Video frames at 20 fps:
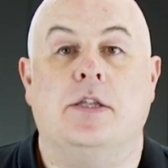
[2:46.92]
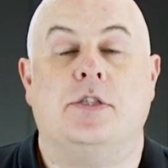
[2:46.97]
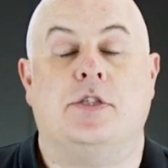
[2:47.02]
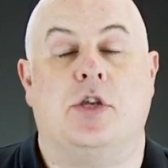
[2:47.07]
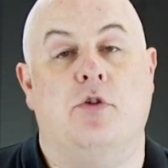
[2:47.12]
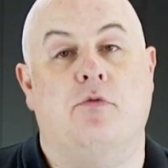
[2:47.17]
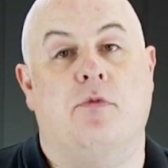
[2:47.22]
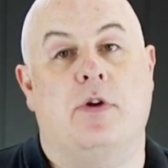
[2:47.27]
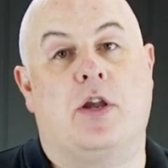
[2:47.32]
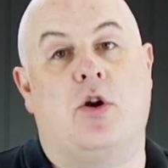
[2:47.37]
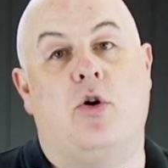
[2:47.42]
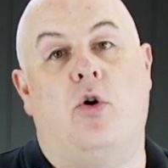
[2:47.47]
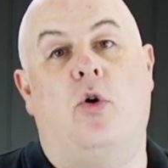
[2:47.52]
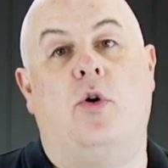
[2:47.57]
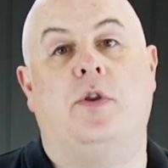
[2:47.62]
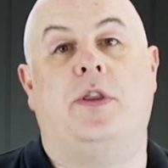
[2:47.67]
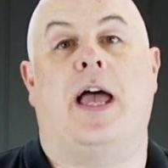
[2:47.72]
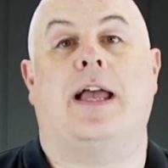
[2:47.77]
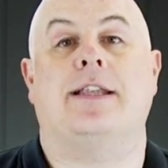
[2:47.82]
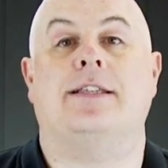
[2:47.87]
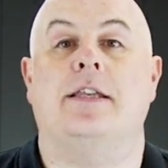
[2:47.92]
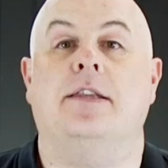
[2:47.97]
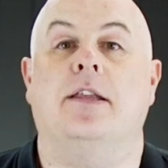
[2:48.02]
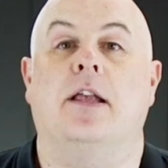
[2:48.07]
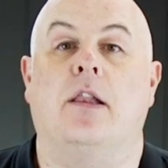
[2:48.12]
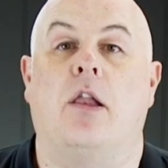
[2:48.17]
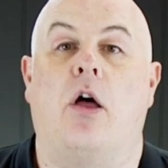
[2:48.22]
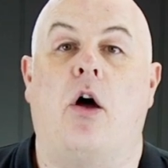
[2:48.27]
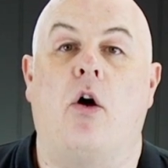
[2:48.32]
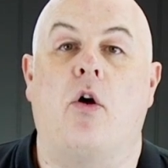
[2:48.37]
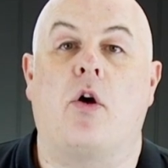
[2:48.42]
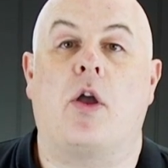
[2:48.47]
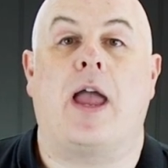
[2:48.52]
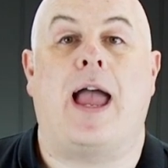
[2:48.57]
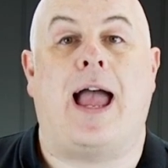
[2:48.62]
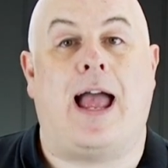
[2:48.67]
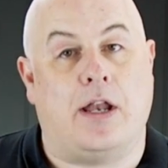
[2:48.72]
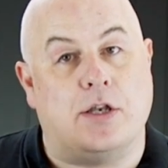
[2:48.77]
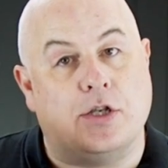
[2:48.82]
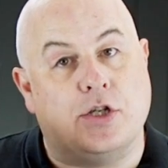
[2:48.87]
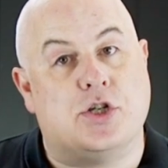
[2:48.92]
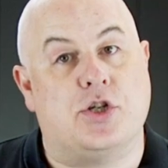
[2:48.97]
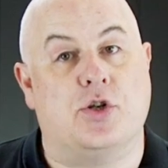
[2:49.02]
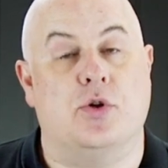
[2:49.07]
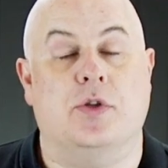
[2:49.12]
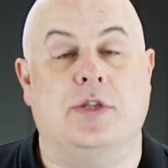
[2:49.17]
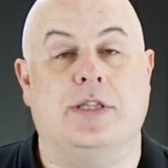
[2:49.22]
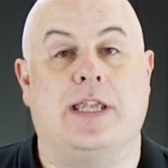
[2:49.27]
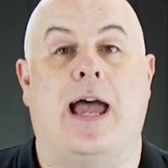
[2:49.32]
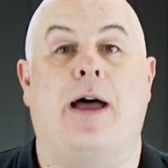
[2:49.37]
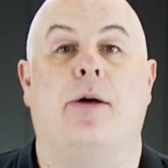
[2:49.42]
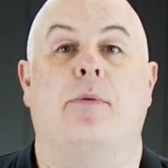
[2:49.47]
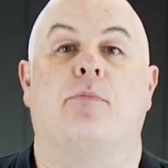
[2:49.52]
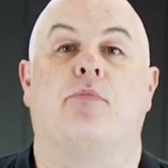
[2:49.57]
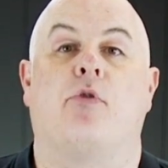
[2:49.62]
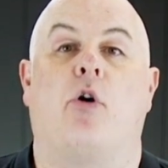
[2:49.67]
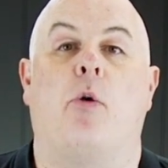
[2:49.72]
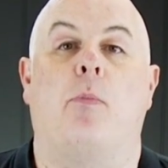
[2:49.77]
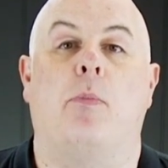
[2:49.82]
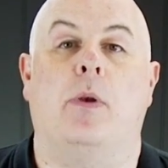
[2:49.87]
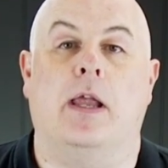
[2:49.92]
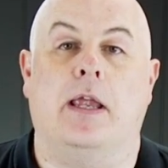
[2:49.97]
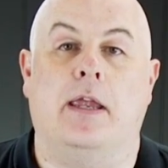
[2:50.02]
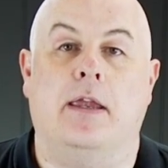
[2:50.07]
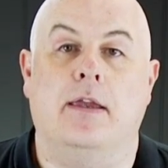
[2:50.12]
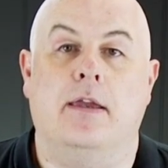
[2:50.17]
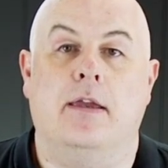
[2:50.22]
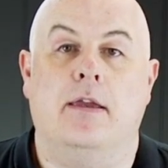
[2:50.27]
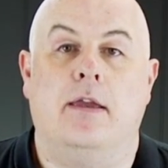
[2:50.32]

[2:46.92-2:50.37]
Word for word: to record that in the log and shut down properly.